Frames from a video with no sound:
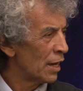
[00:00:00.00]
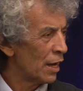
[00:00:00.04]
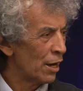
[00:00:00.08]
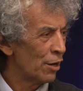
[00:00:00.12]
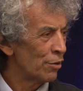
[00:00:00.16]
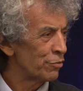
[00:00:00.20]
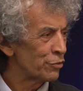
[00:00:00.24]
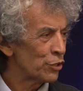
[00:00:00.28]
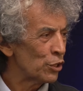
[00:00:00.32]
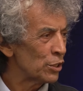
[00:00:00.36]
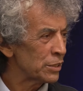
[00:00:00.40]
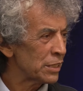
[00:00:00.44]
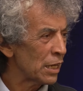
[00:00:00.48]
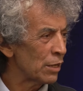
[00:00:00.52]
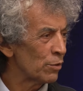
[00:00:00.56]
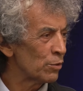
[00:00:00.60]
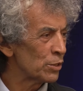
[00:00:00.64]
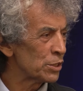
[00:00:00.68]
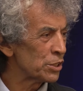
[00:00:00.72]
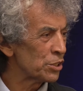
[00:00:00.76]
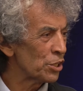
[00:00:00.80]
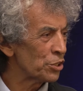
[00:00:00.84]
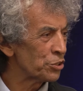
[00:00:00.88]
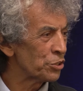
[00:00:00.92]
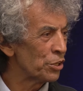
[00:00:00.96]
Of course, I
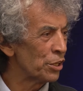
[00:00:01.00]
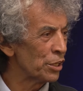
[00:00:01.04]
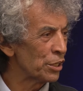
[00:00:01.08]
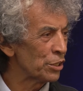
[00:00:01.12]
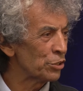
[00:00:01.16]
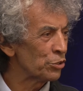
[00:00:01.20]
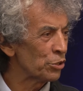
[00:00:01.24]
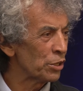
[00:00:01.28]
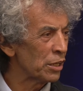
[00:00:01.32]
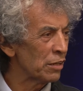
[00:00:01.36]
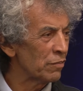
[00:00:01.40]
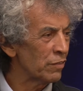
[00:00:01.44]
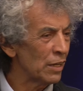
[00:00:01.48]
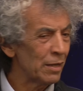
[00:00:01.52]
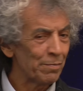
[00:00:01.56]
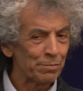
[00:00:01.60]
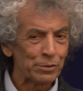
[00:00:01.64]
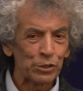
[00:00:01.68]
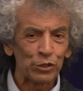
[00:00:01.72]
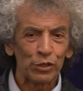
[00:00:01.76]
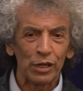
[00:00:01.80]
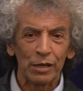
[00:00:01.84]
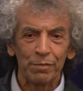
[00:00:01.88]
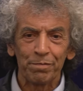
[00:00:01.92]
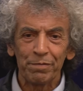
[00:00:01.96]
was not going to give up,
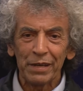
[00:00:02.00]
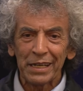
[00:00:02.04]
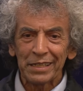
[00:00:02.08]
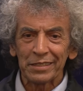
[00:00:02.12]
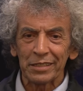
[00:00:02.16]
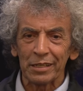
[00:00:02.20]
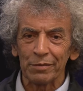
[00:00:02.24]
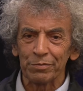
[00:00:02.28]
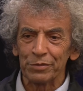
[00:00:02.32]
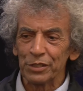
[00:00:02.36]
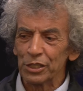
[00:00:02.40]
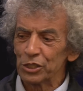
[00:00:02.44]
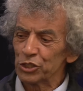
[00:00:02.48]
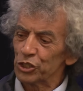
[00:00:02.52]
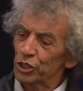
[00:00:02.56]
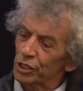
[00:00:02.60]
so I picked up the